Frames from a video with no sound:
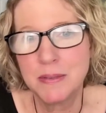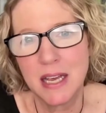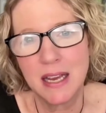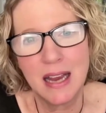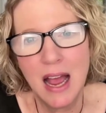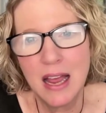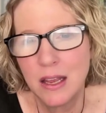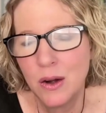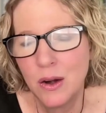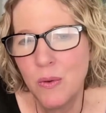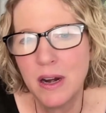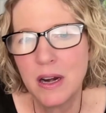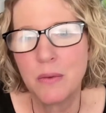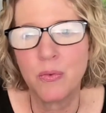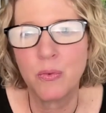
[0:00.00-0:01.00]
Like, you know
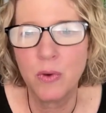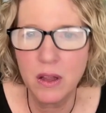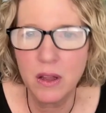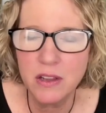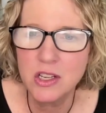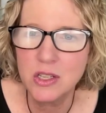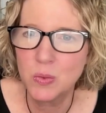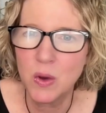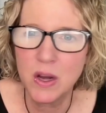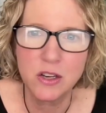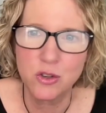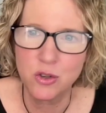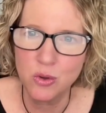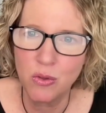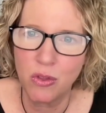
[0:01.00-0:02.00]
what? I really just want to
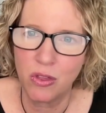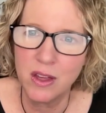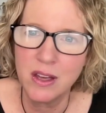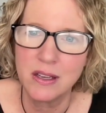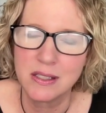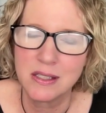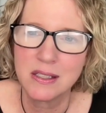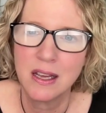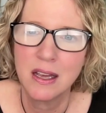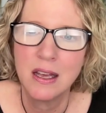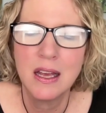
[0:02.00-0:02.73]
do this.